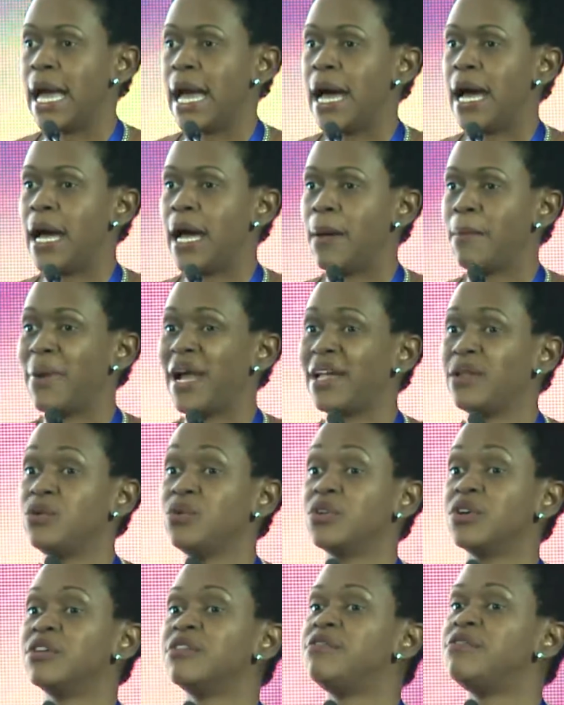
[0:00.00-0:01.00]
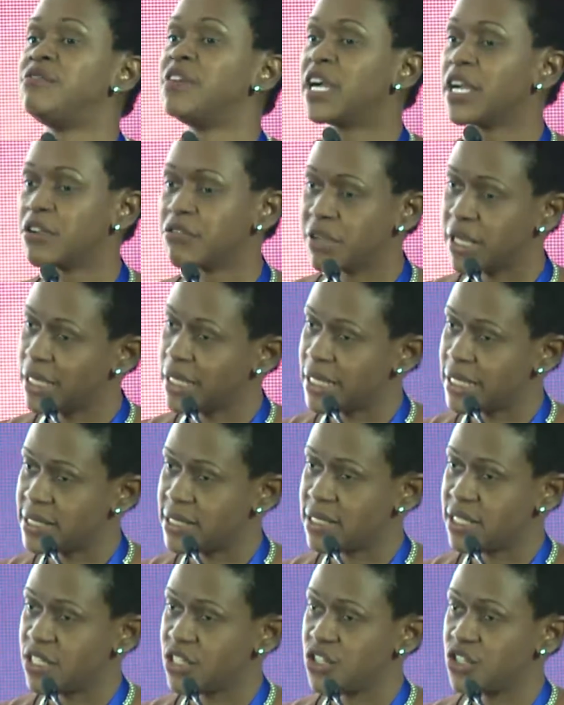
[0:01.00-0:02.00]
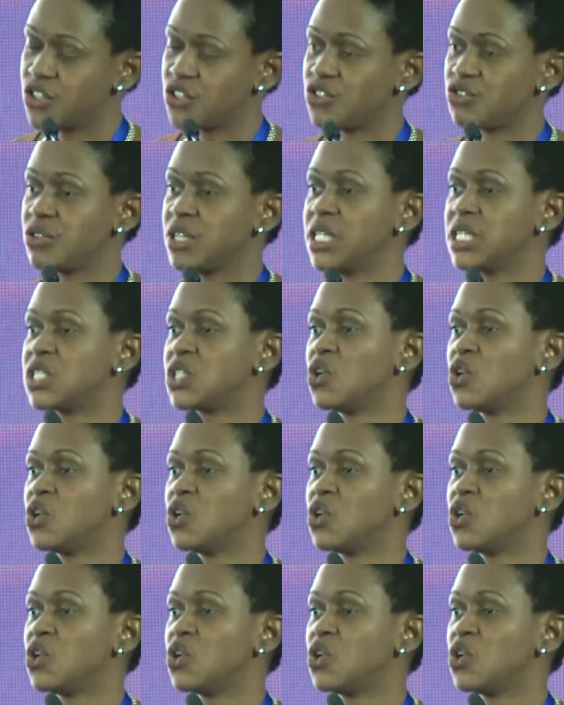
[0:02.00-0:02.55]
And we're a very regulated industry,